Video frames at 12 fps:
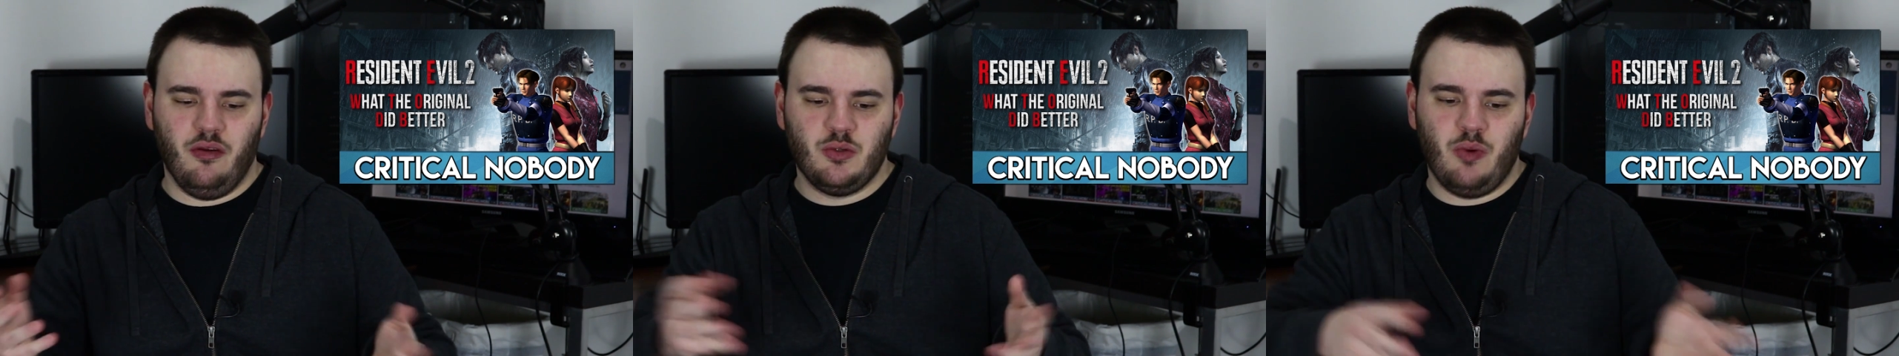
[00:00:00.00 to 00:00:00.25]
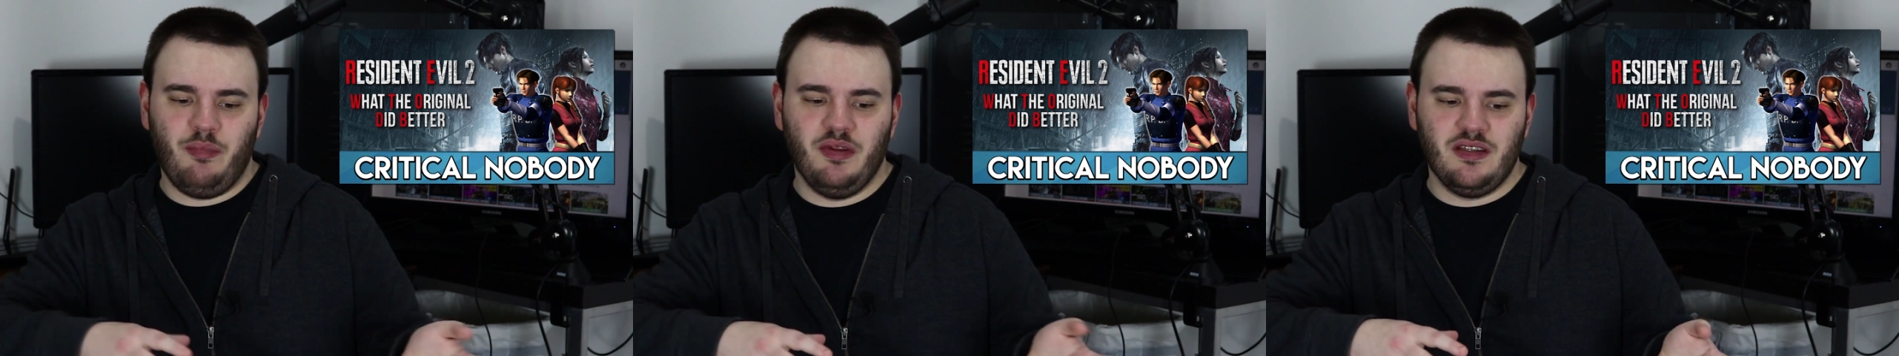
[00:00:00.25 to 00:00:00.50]

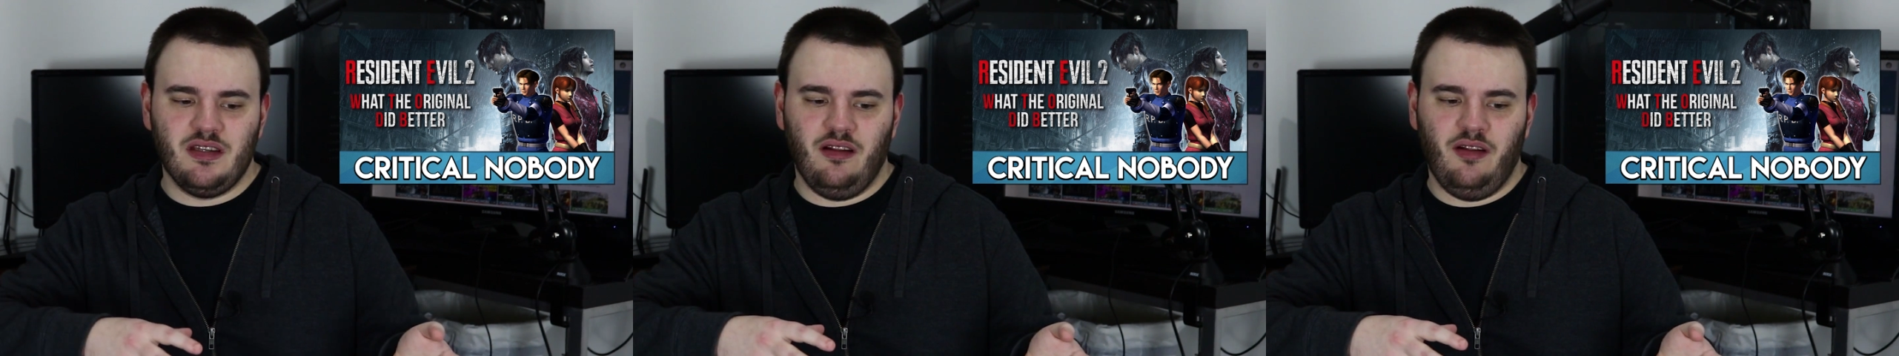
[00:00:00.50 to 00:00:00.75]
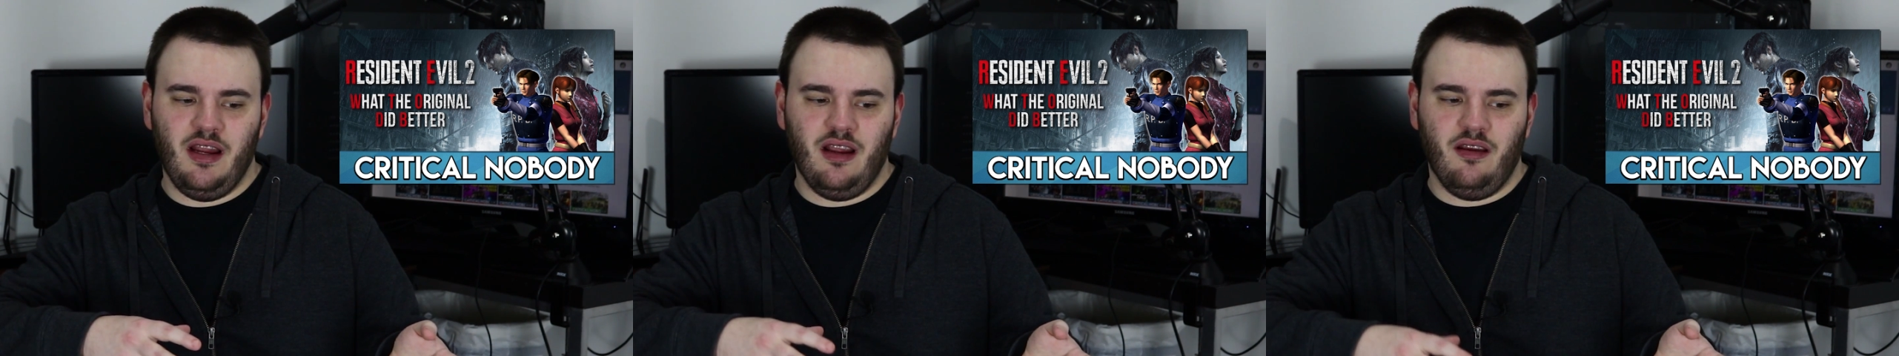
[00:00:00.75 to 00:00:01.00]
weapons,
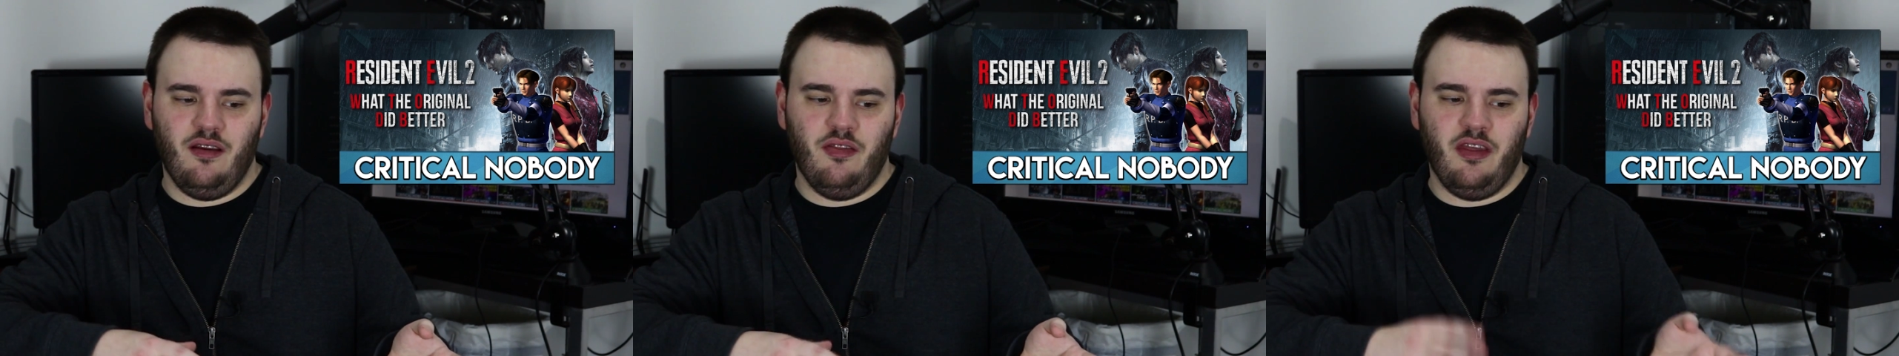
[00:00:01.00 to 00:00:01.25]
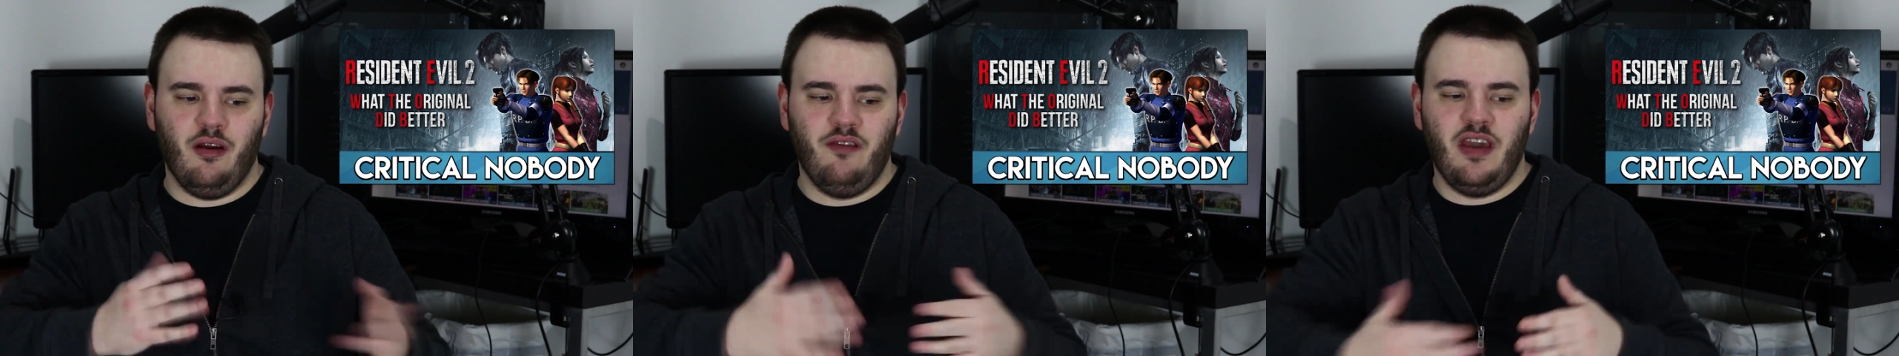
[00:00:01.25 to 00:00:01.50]
like,
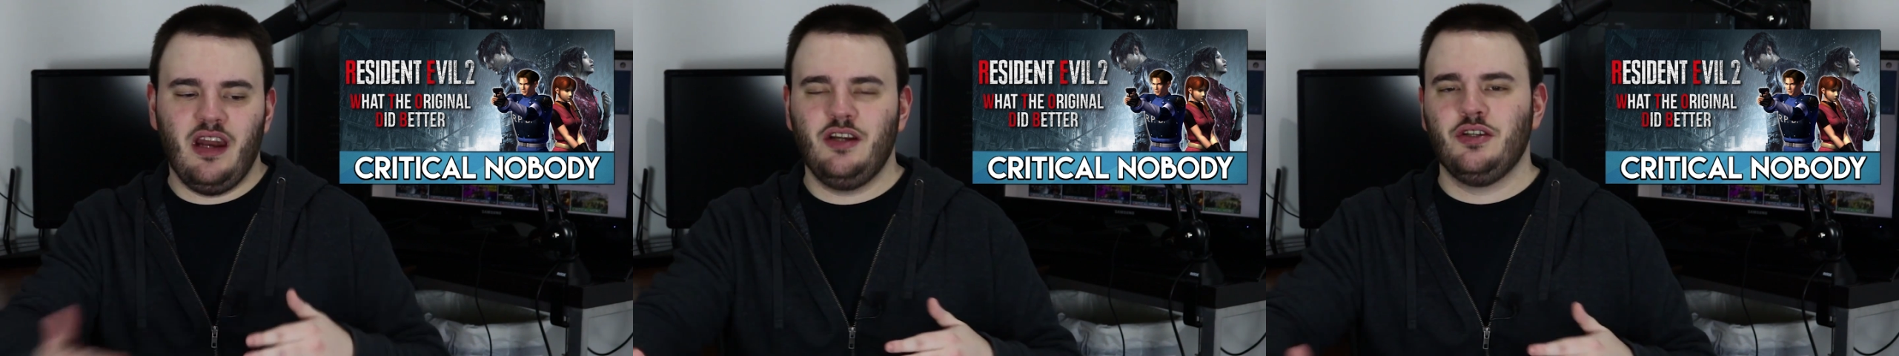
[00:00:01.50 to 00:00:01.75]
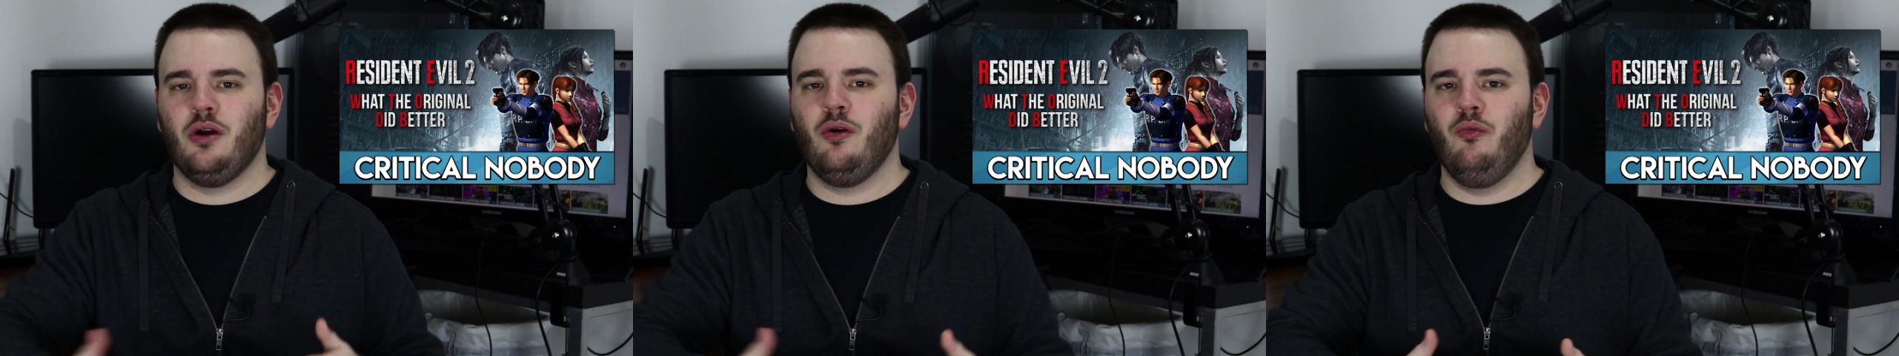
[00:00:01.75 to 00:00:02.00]
their advantages aren't